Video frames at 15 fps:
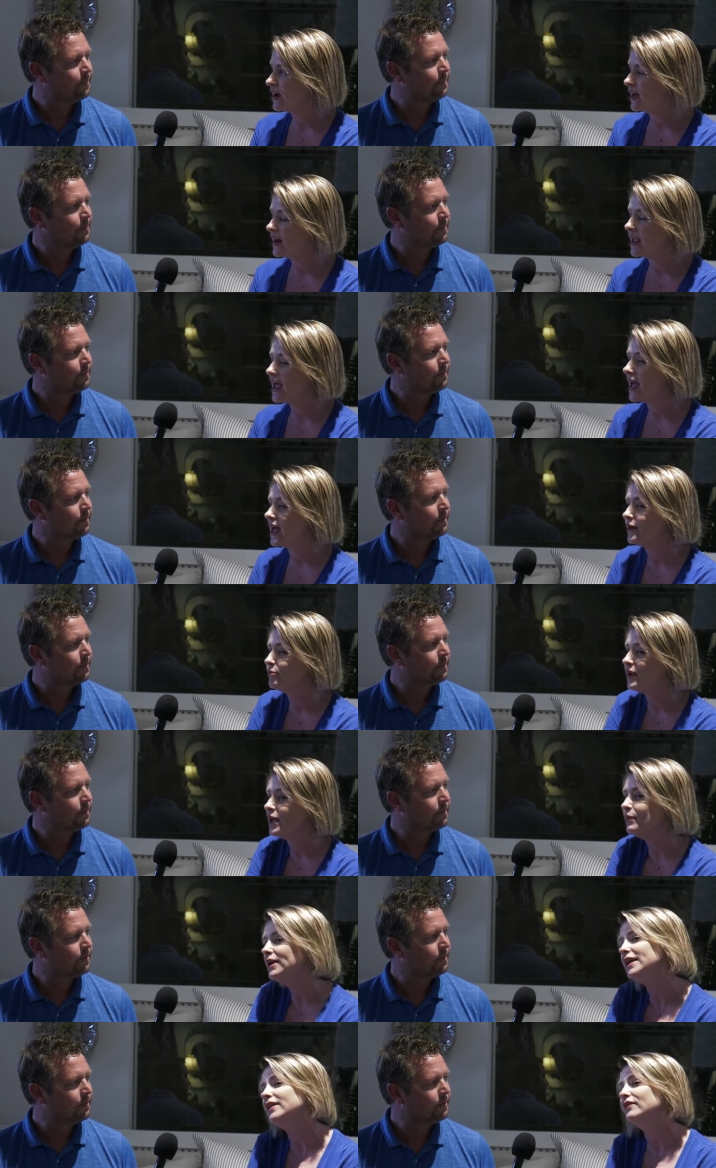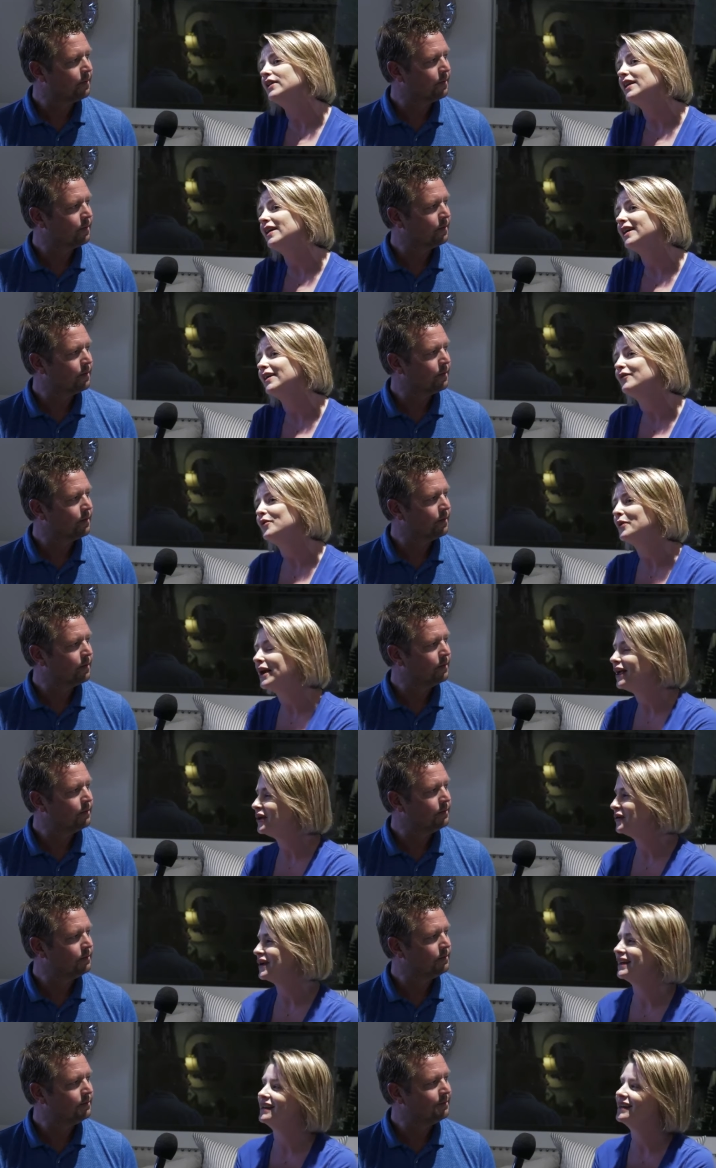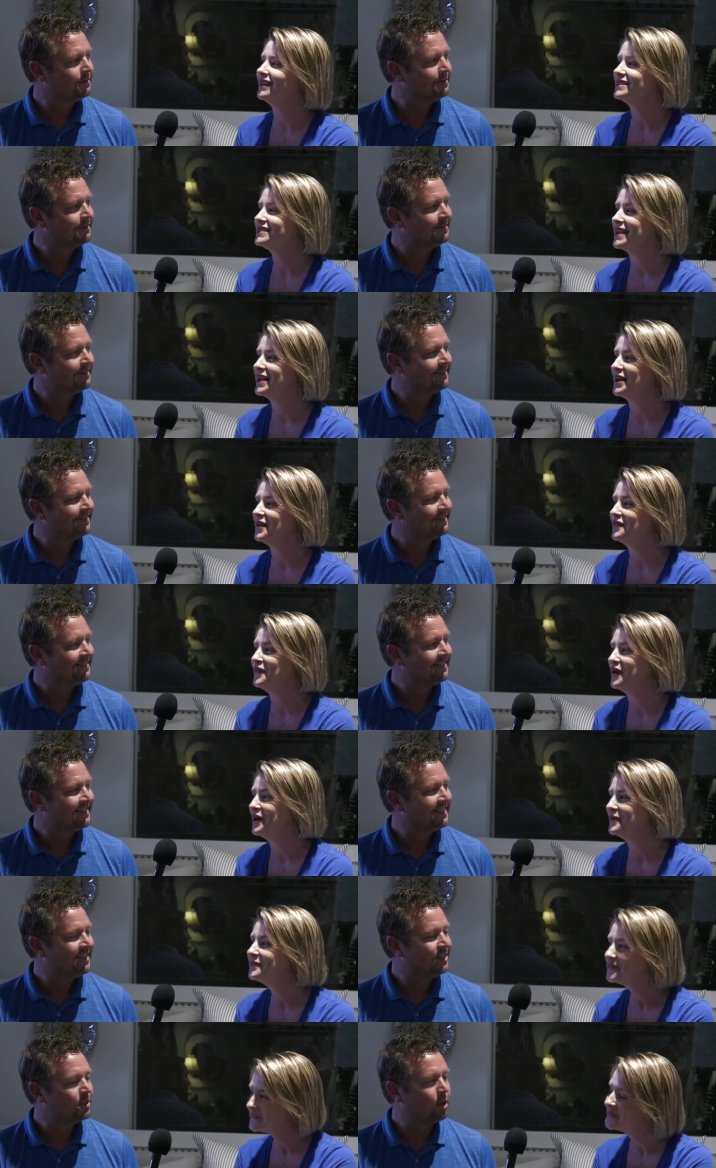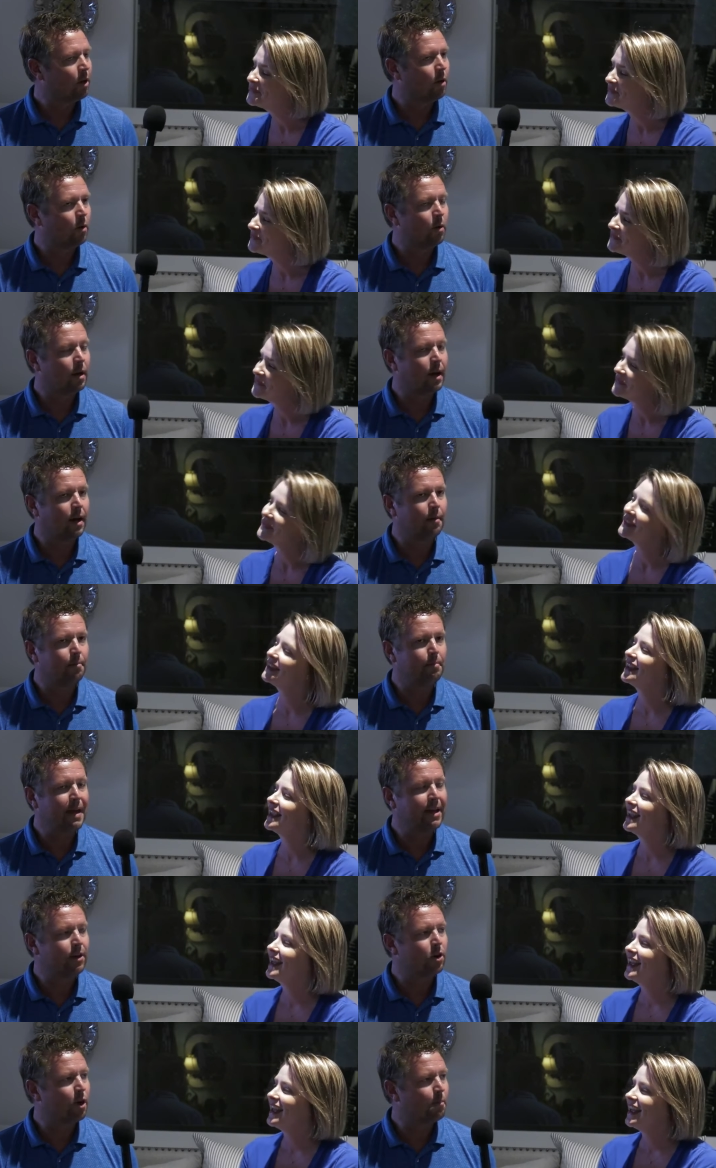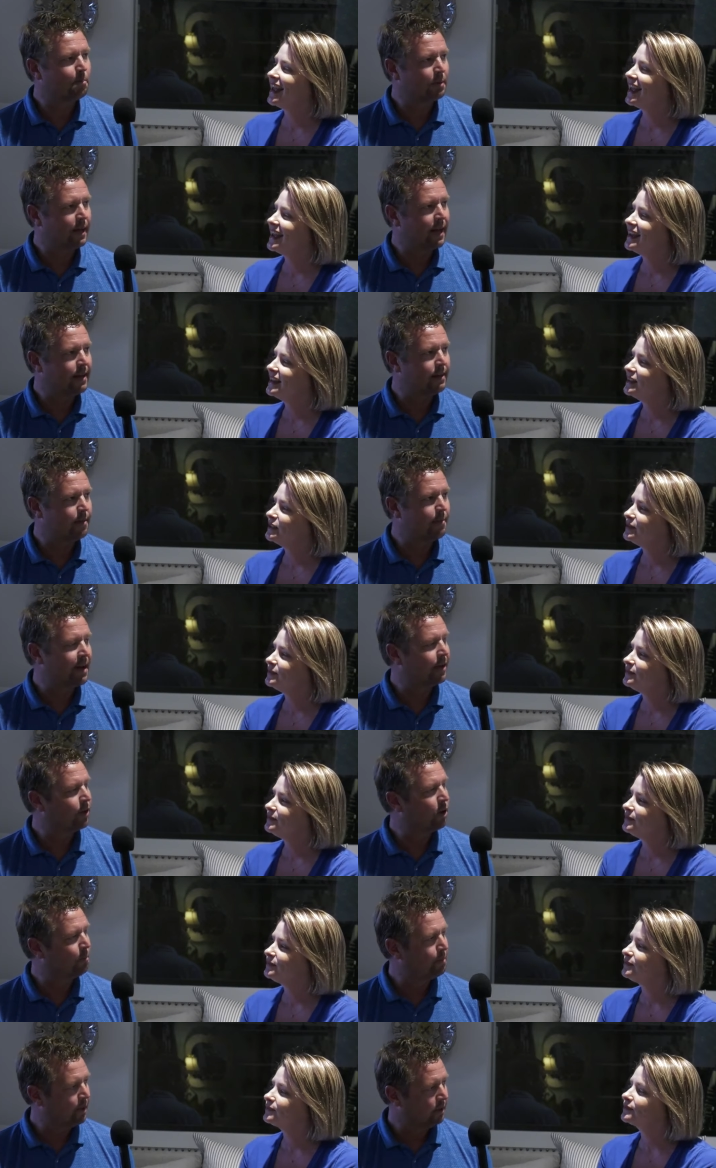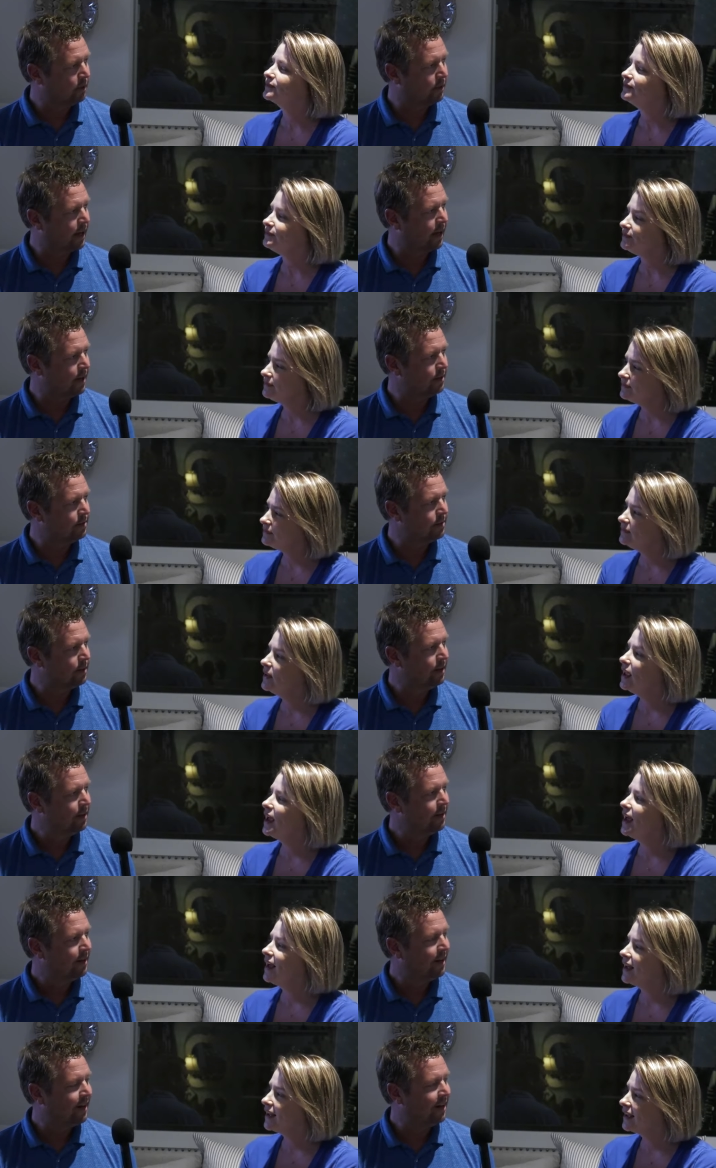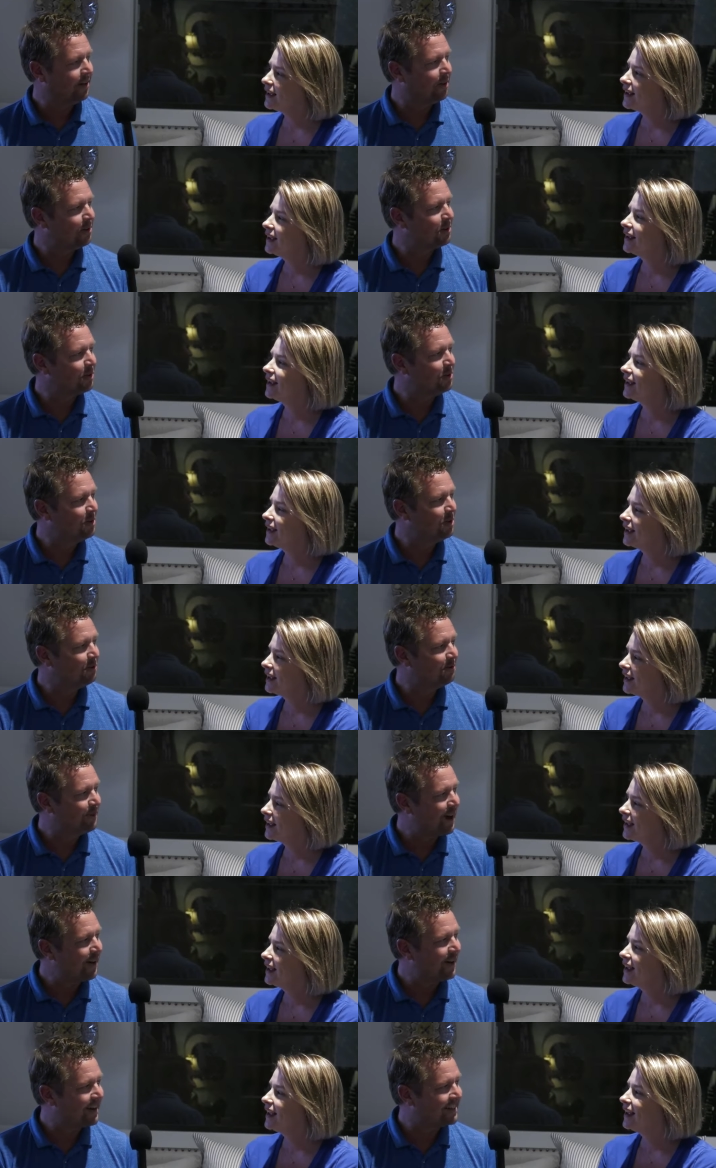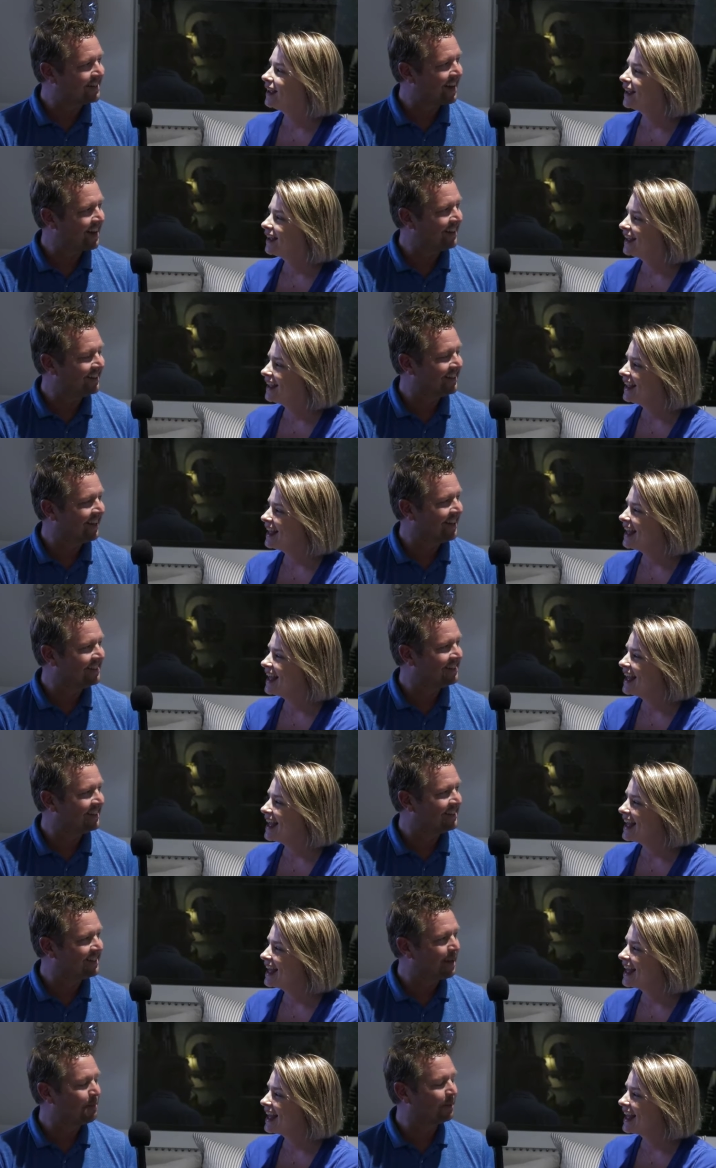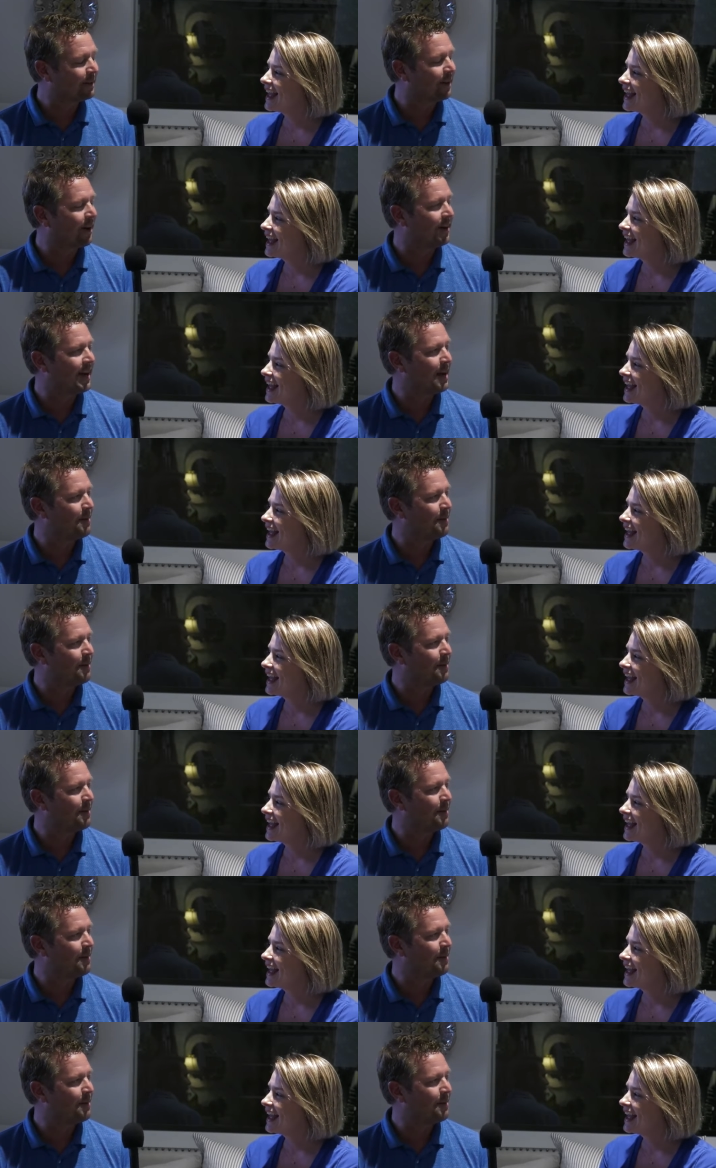Speaker 1: on, and maybe even a giveaway you can sign up for.
Speaker 2: So uh, make your own plant, make your own pillowcase. Uh, those are two very exciting things that typically aren't